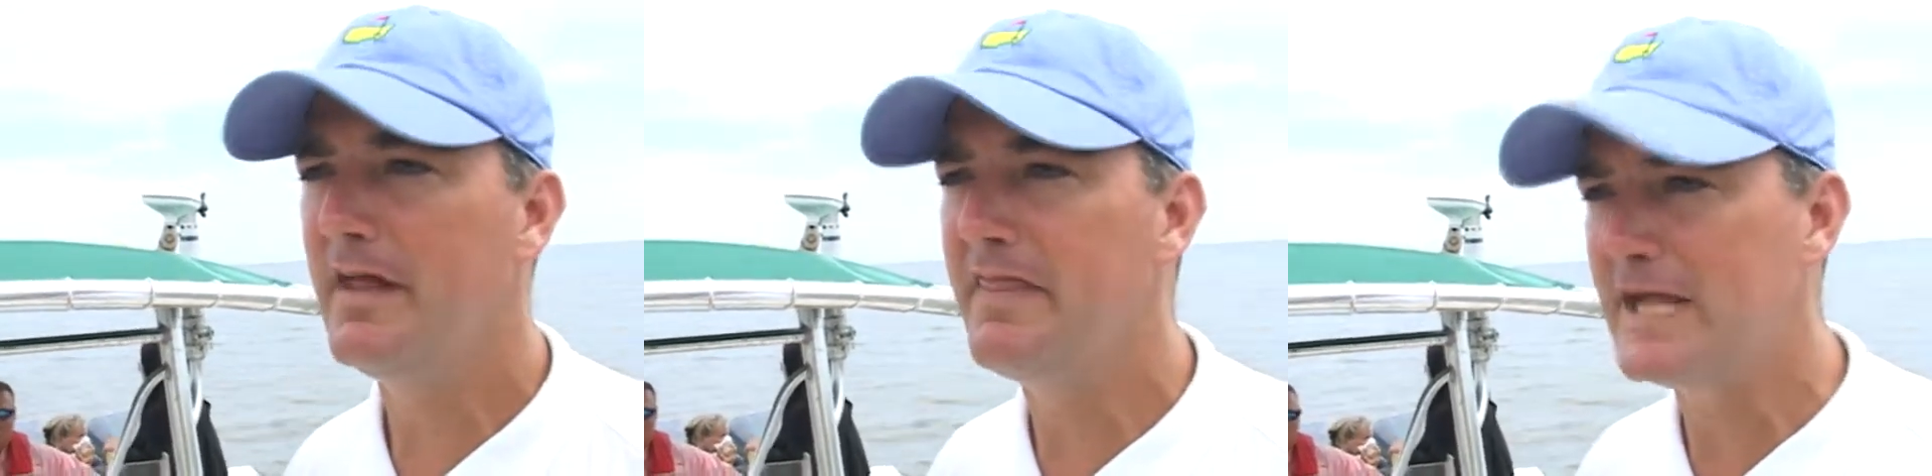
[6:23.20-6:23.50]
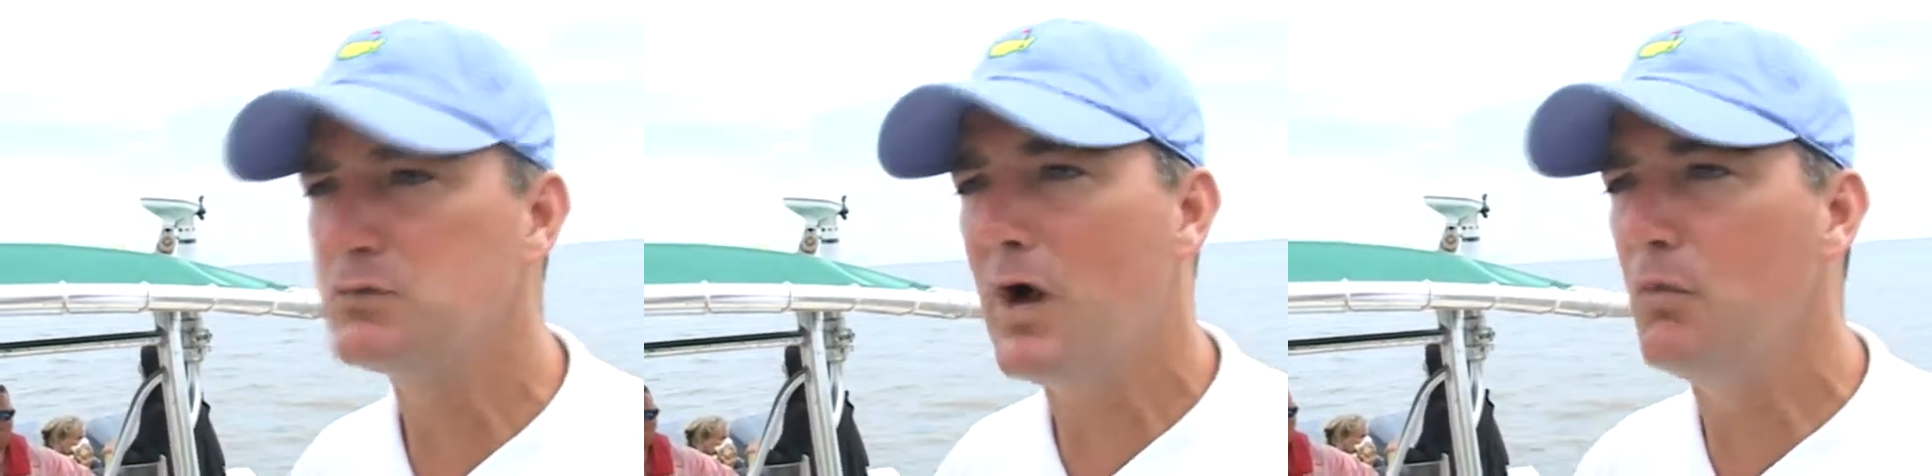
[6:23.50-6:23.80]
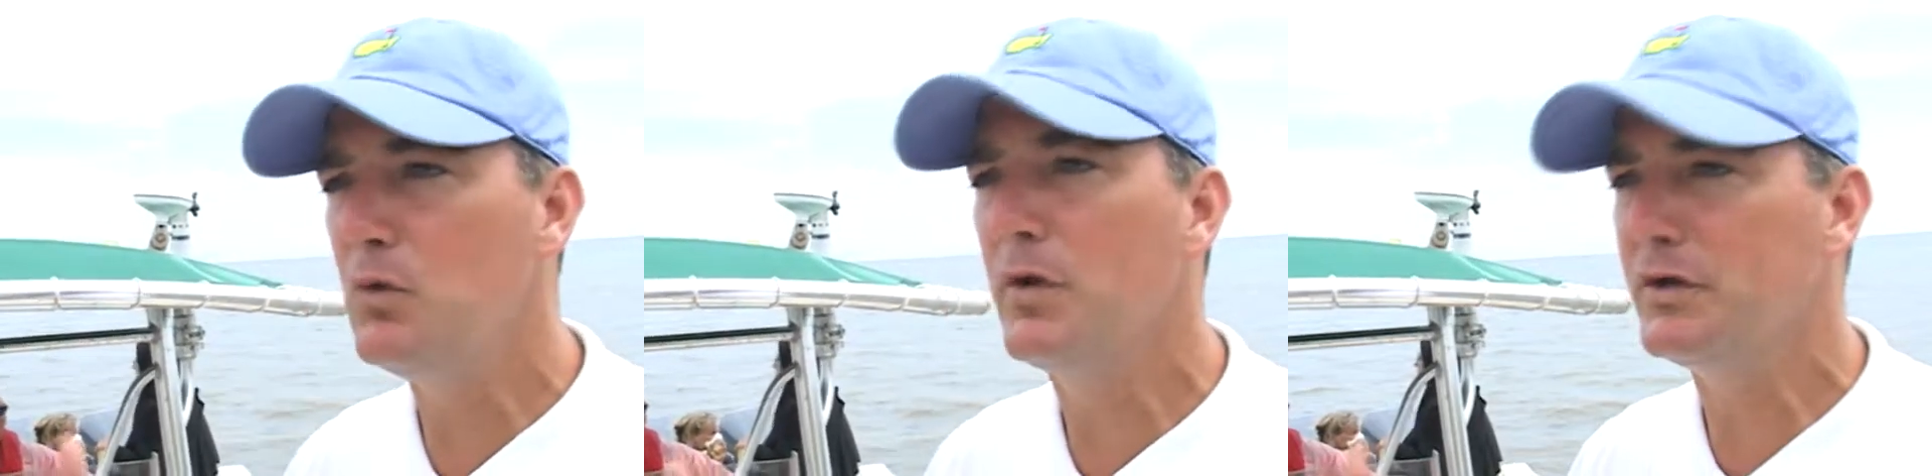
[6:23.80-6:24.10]
That's why
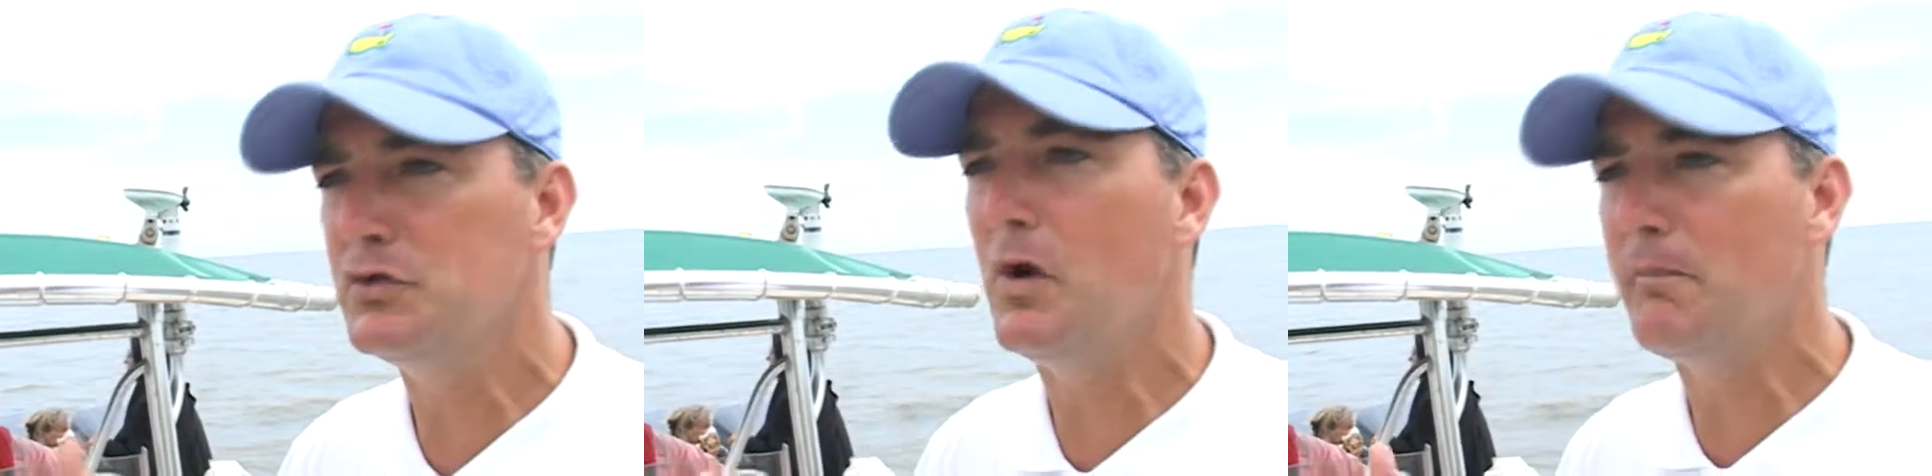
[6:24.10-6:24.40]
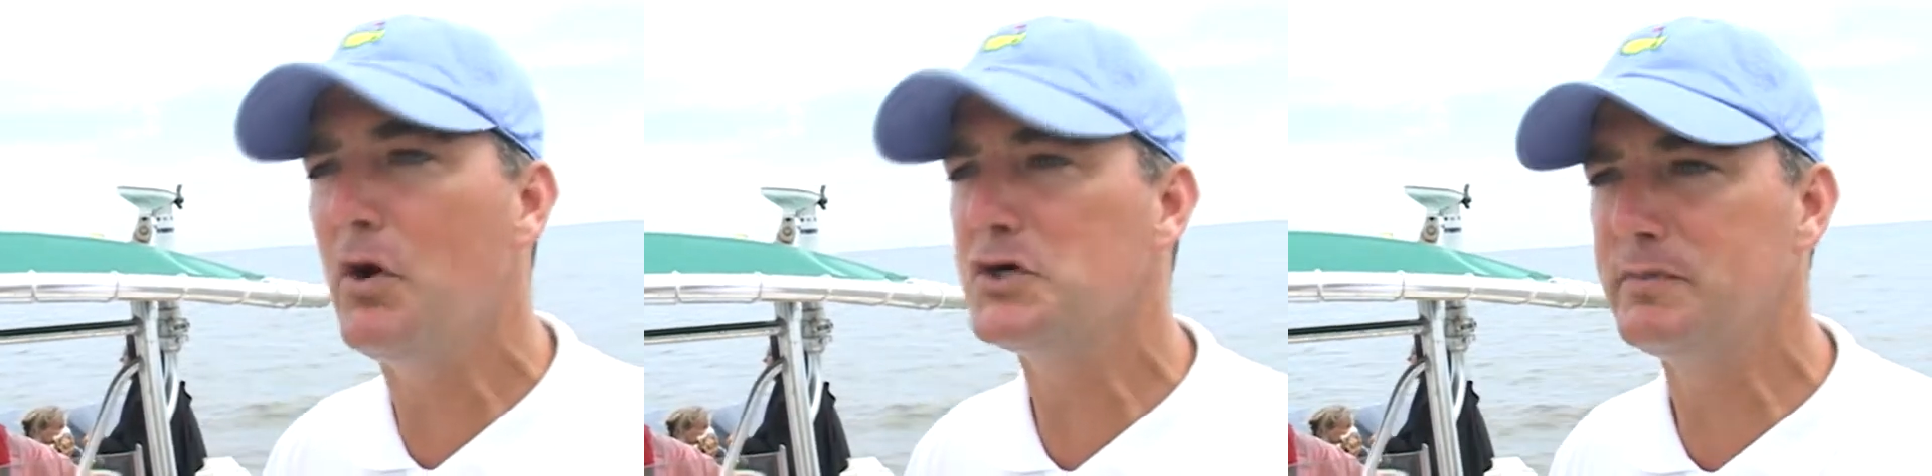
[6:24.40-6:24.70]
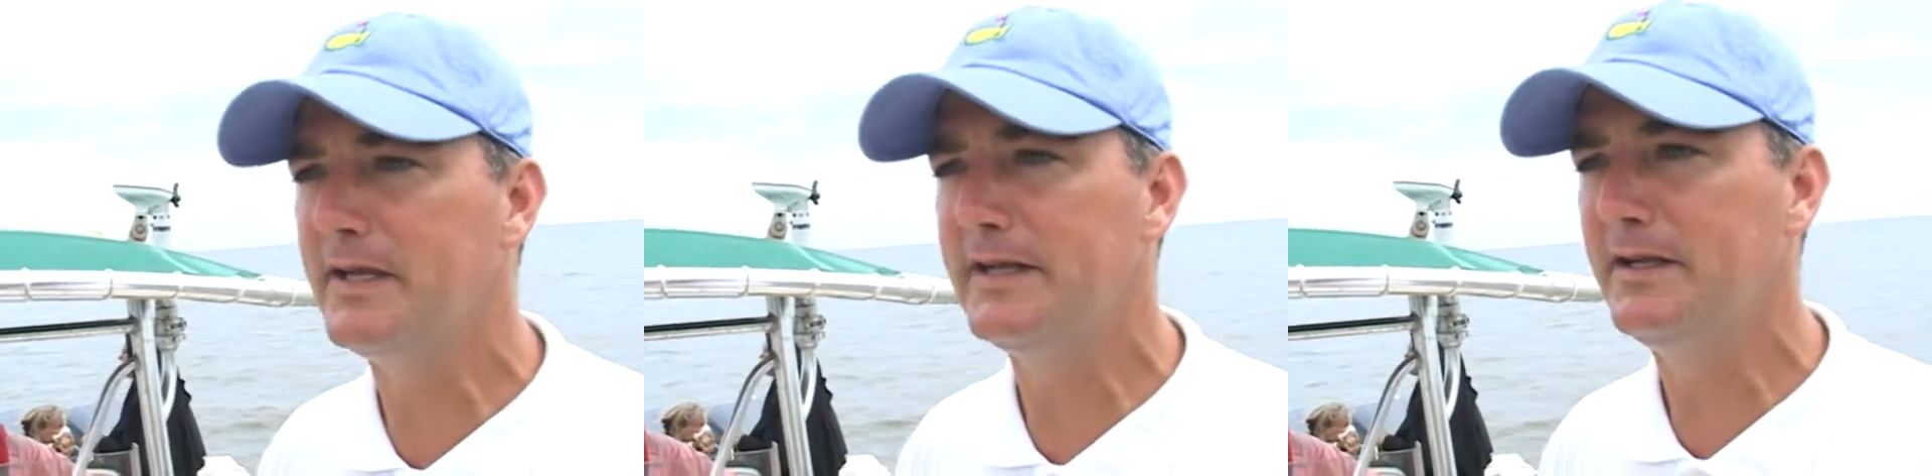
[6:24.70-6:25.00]
we want to do our barge
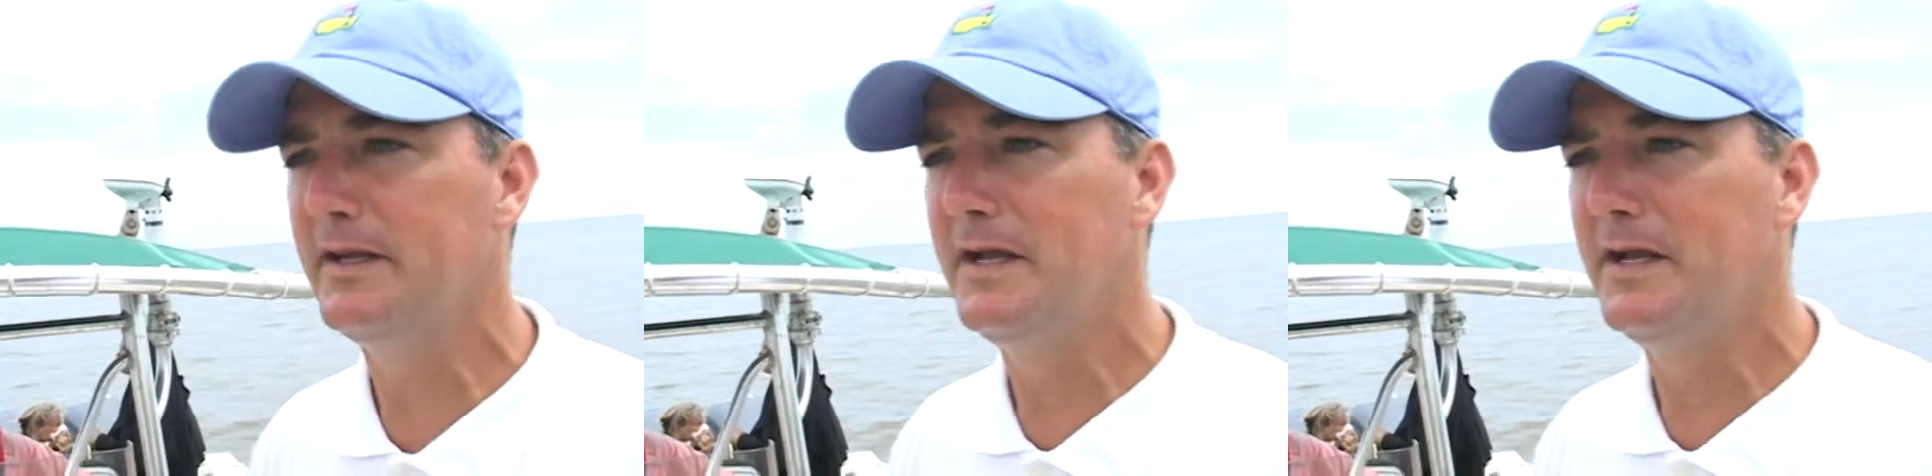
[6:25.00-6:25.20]
plan.